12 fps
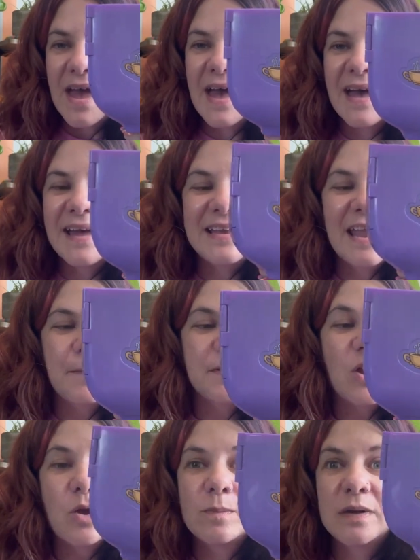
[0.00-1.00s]
Let me
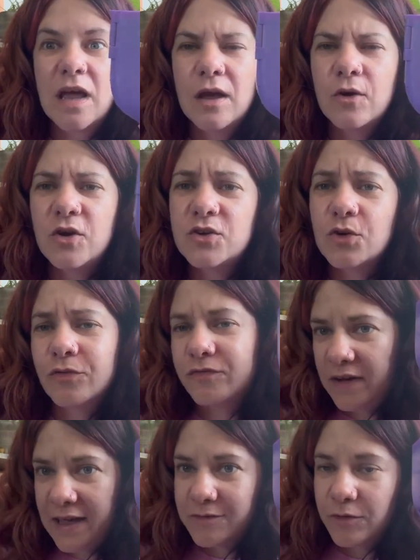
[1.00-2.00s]
know below who your
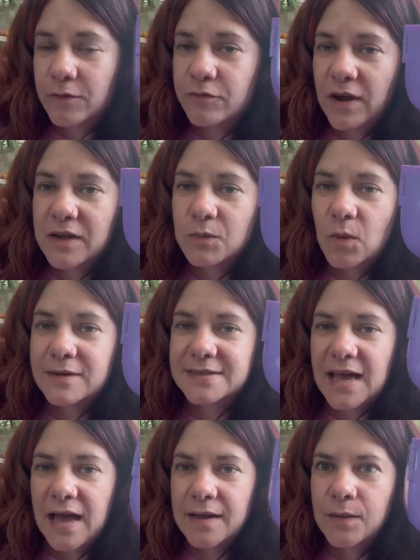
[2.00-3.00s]
favourite friend was
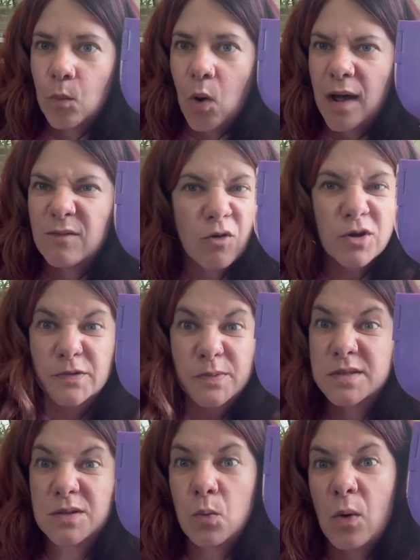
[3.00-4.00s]
and why Ross
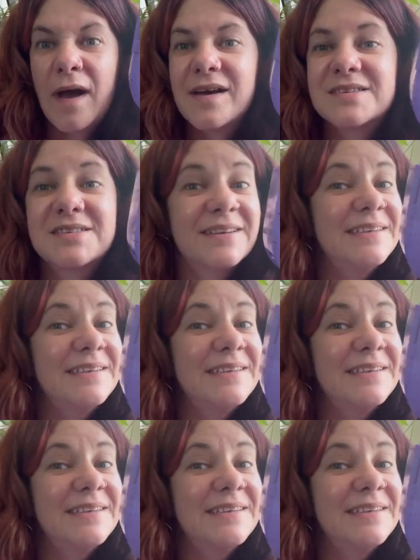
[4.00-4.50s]
was the worst.